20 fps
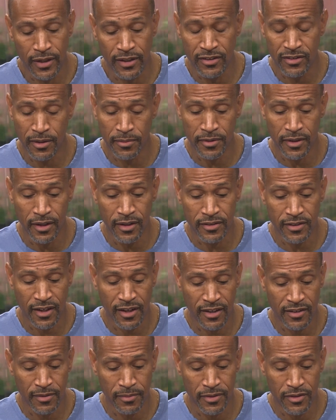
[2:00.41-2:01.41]
And something else I
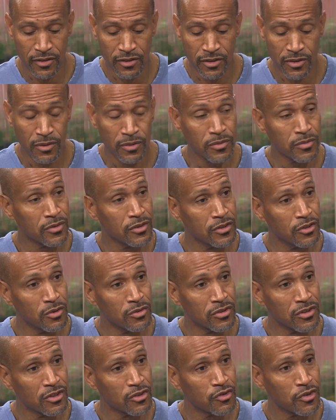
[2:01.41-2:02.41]
like to mention too,
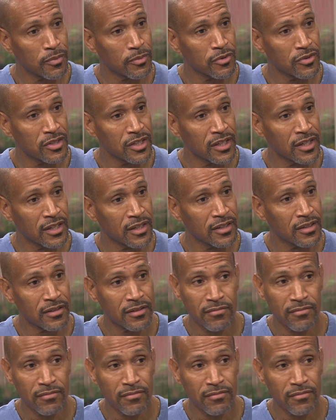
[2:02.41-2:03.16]
using the triple ten.